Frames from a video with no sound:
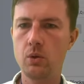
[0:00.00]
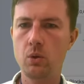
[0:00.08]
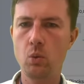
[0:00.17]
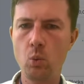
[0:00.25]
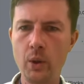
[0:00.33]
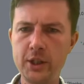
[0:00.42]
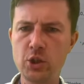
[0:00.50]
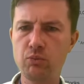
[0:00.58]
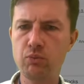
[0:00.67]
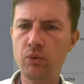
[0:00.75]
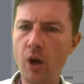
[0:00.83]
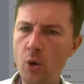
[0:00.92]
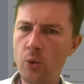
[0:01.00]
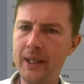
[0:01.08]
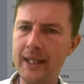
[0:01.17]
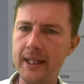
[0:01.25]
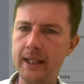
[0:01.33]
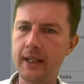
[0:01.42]
which row
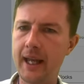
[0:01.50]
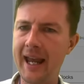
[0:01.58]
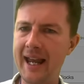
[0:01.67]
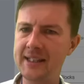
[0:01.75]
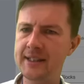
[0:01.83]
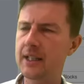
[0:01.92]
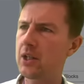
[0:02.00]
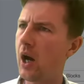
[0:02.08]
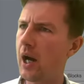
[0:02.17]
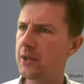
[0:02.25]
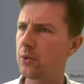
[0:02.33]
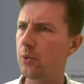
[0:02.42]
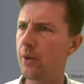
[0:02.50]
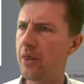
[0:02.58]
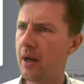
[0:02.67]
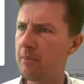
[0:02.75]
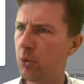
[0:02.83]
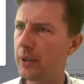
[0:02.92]
here has the title,
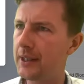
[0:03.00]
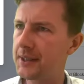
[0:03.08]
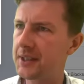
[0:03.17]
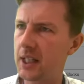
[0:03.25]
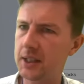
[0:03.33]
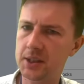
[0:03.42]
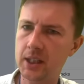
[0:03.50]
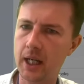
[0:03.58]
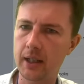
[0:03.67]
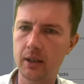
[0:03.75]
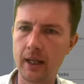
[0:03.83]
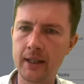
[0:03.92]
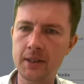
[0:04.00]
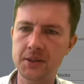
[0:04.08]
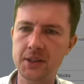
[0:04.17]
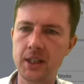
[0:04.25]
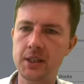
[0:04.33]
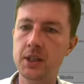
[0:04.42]
the void set sail? And it
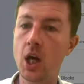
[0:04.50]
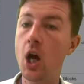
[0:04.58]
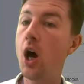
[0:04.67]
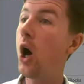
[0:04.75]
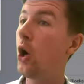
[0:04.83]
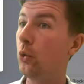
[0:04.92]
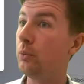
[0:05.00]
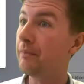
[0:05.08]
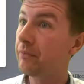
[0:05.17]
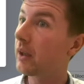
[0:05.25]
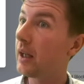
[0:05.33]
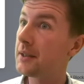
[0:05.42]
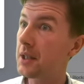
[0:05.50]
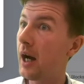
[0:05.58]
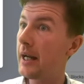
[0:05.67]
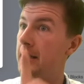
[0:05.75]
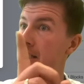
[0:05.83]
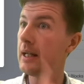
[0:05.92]
says, oh, it's
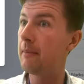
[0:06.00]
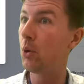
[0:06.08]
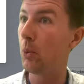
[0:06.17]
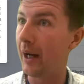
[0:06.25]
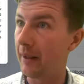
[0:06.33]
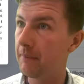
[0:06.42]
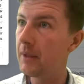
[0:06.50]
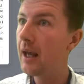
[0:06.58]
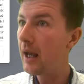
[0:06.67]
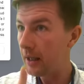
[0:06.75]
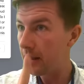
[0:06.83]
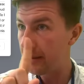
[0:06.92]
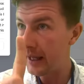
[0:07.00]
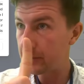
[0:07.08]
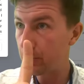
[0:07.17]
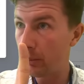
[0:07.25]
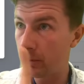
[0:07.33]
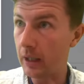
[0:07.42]
ID number 1. And
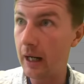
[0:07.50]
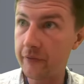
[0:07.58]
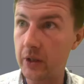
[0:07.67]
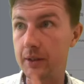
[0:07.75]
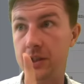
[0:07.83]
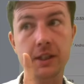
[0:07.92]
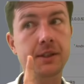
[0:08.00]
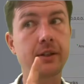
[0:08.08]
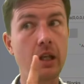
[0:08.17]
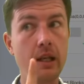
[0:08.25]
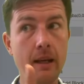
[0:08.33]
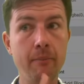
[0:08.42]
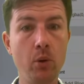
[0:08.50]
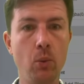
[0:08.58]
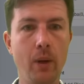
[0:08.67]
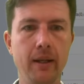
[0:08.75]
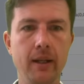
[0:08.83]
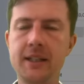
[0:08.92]
that's what we're after, just the number
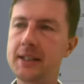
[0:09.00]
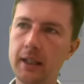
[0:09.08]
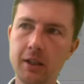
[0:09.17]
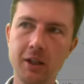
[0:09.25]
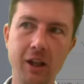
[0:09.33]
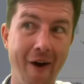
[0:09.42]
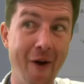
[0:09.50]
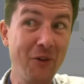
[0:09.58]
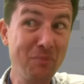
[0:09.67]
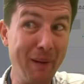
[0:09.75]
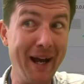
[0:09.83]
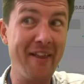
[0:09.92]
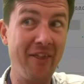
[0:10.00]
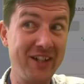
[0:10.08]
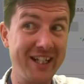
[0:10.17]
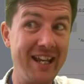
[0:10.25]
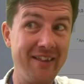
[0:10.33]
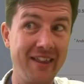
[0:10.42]
1. It's a long path
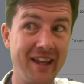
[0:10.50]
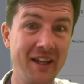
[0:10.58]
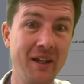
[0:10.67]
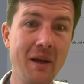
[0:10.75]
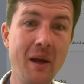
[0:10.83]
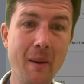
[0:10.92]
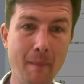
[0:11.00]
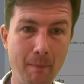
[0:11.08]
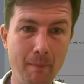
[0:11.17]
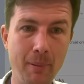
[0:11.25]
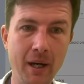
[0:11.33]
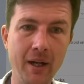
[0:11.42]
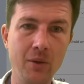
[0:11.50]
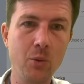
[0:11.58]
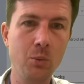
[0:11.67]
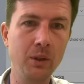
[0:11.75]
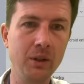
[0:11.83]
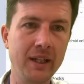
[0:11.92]
to get there, but
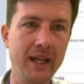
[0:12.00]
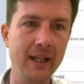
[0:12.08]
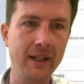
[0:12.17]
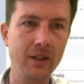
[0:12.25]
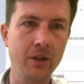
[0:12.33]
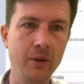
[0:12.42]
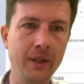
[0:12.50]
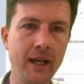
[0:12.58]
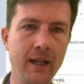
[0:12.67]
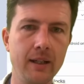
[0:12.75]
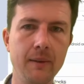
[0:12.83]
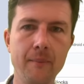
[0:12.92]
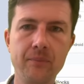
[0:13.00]
we'll get it. Okay.